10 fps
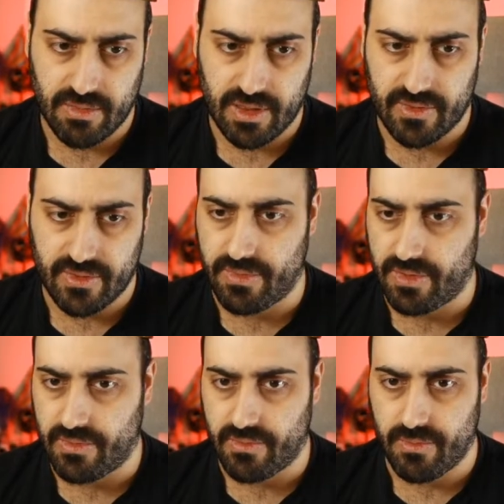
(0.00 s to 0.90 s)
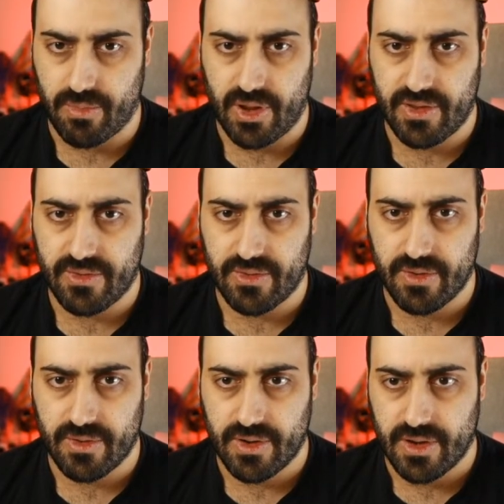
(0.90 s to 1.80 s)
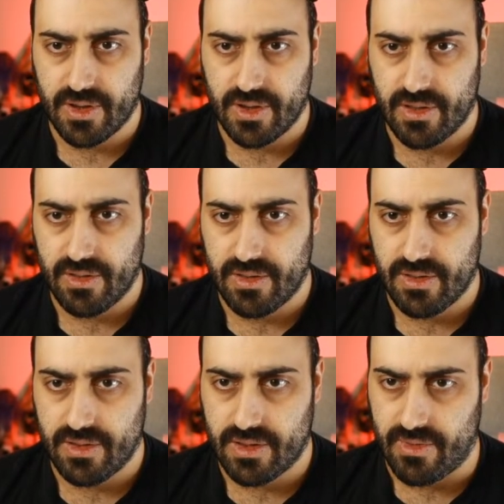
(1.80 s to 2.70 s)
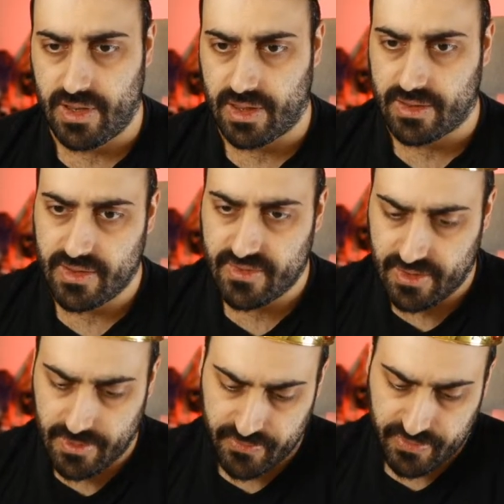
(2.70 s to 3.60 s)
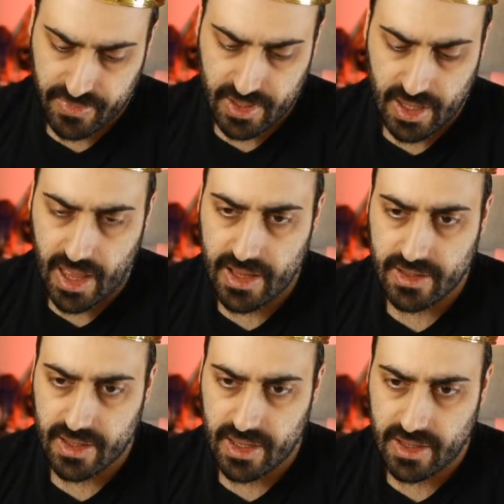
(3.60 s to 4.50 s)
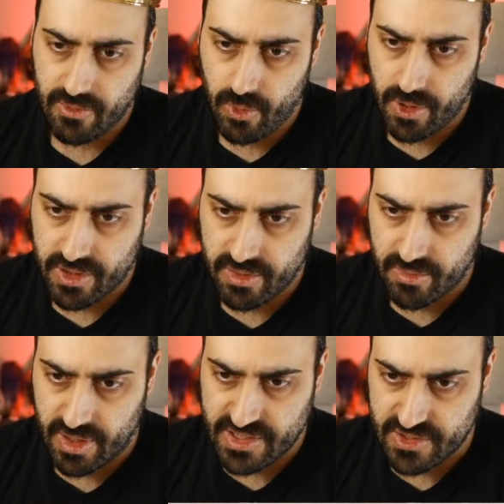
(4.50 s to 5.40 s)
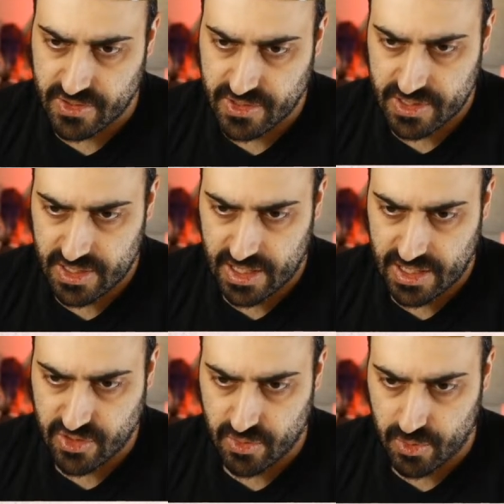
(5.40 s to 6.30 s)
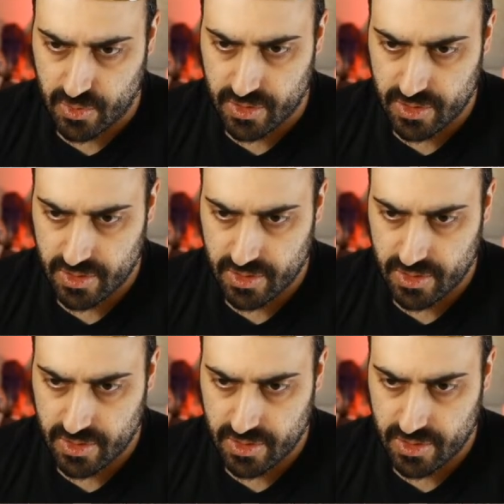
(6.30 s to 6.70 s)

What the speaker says: Something brighter, something like this, and work the muscles as you would